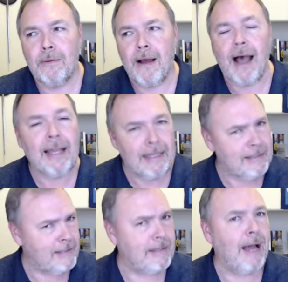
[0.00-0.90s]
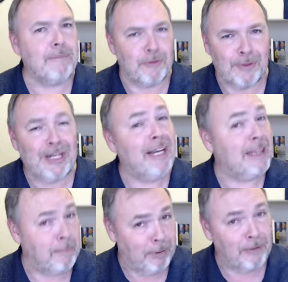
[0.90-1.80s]
I had stopped reading
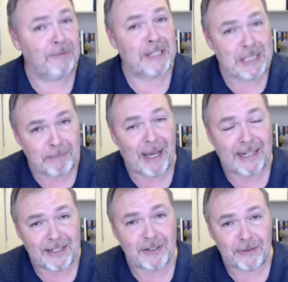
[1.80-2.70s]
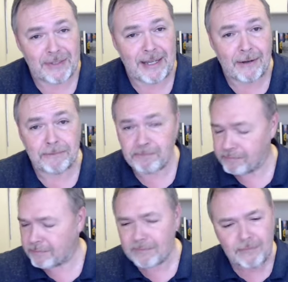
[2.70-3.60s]
at the perfect spot, it turns out.
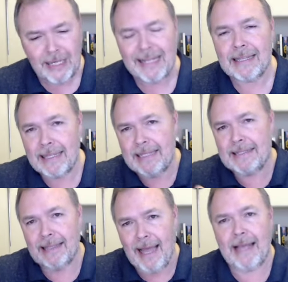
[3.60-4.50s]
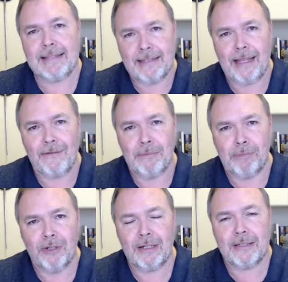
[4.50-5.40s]
These last 11
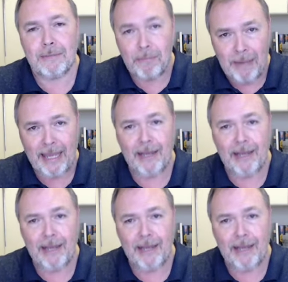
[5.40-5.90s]
books make